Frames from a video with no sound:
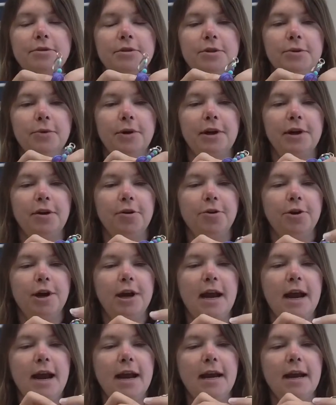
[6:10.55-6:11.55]
So we're going to
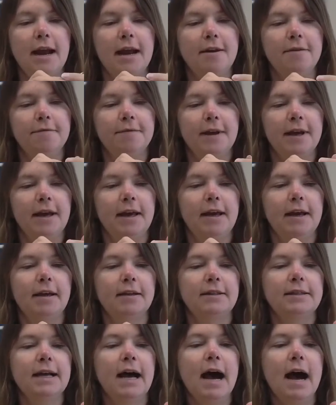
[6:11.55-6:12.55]
create kind of like a
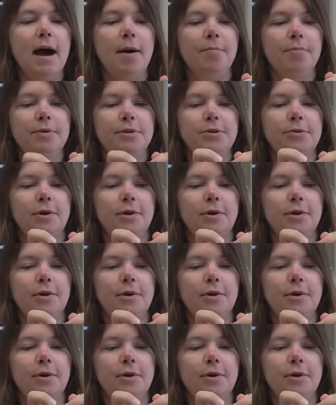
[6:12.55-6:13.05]
top to our